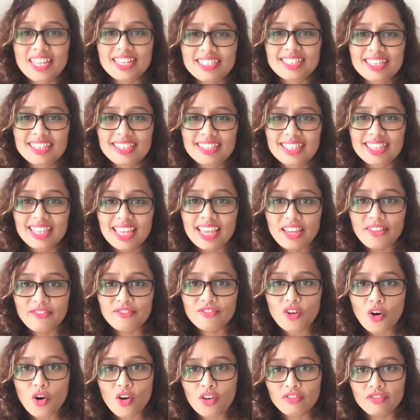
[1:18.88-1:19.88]
is a
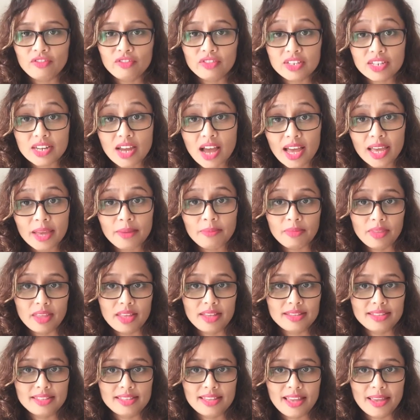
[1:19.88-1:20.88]
thief of time,
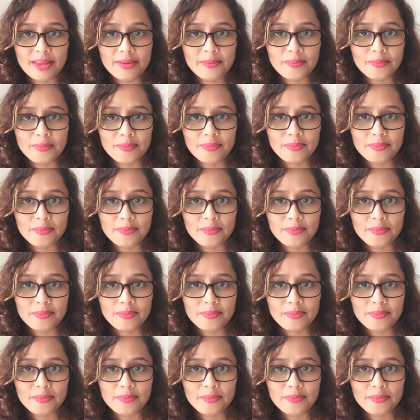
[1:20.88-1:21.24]
they say,